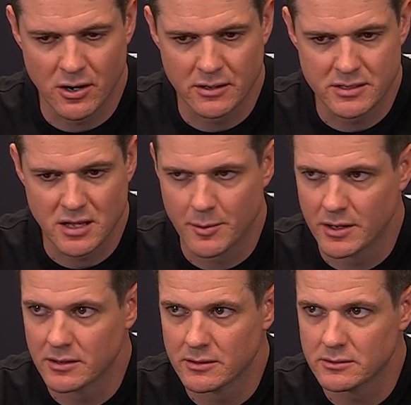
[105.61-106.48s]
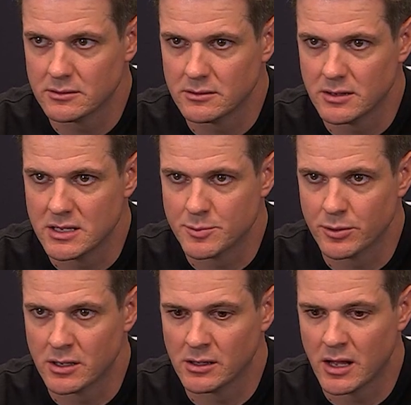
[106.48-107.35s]
to stomach. He's
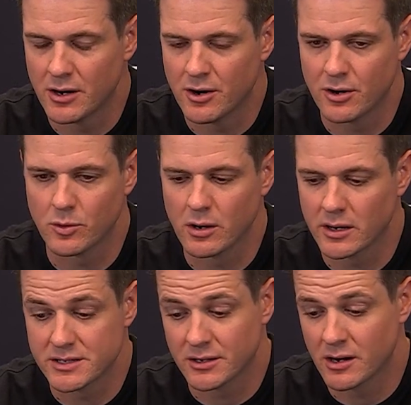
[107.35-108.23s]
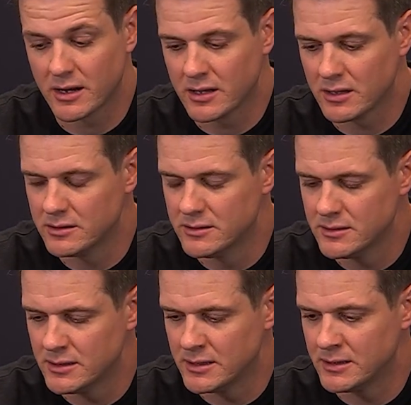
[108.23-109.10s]
put in a lot of hard work. He's a great kid.
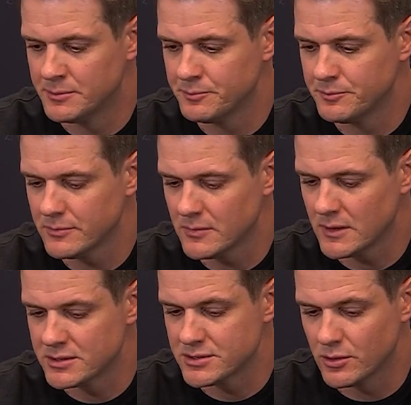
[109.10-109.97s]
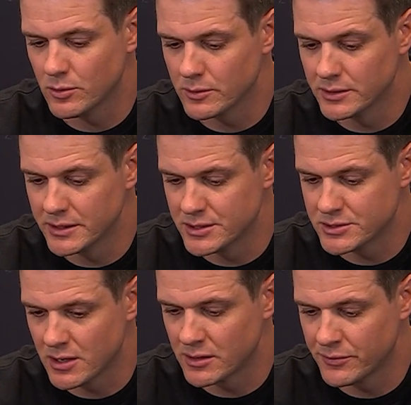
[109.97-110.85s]
And so we're really just
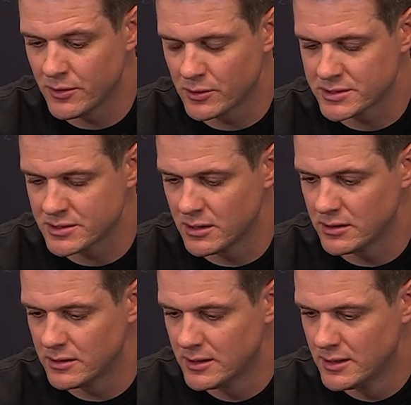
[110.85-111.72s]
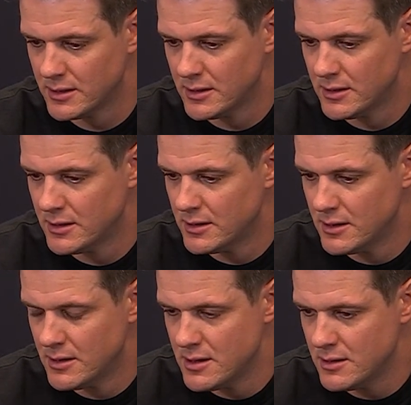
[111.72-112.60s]
trying to focus on
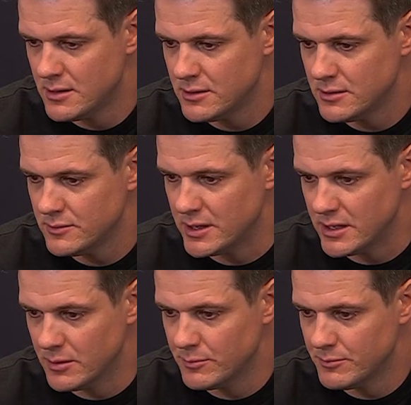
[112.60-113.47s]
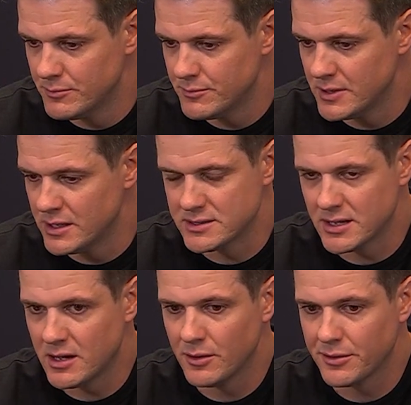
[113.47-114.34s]
him, his
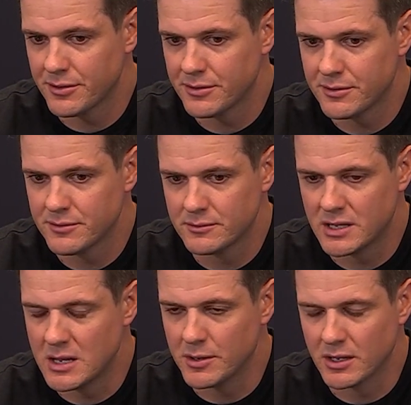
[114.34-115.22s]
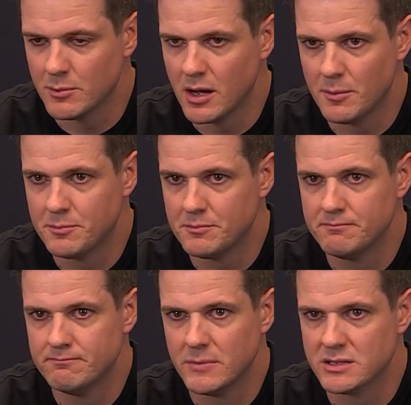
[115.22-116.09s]
health, keeping him up,
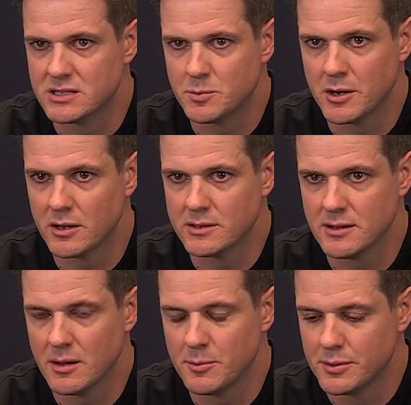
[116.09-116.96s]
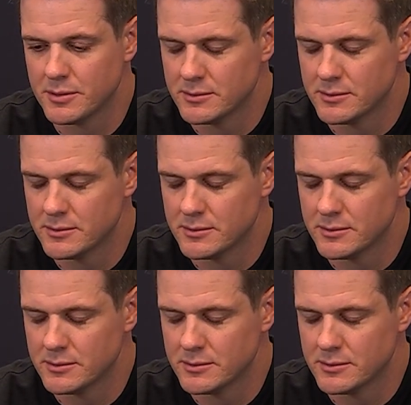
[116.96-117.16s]
his spirits up,